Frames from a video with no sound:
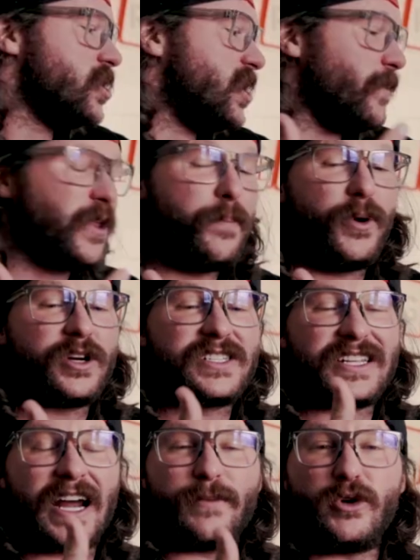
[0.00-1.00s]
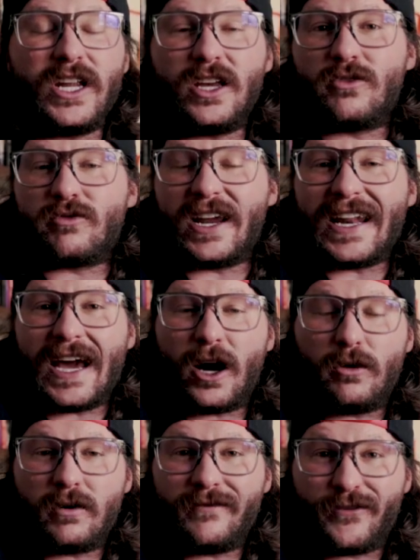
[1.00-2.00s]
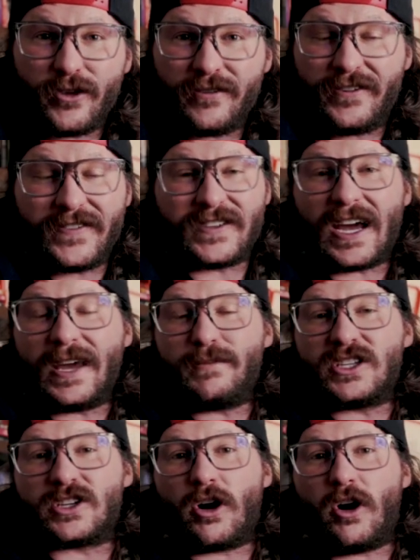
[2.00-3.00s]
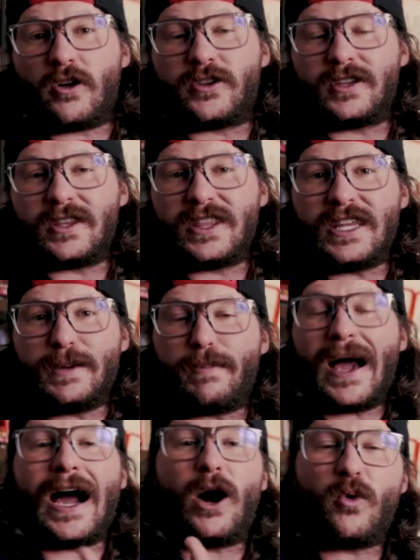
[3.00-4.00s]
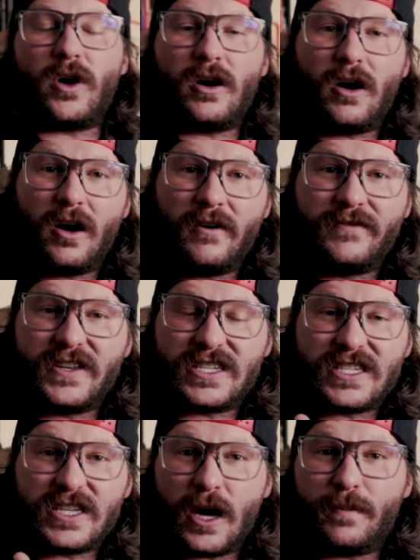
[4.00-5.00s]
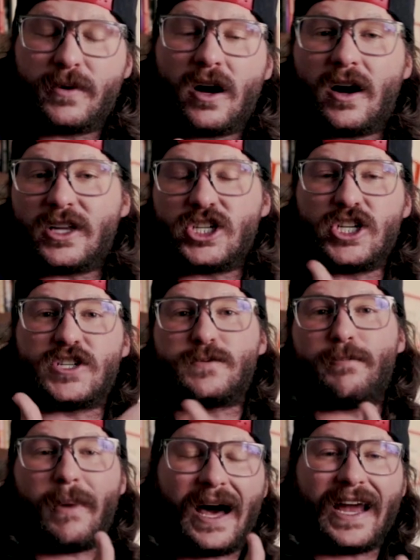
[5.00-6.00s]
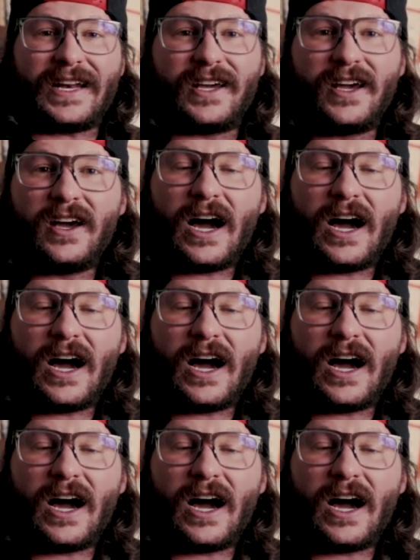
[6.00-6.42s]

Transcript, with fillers: Some of the books that I'm reading right now for the fifth time is called The Power of the Subconscious Mind.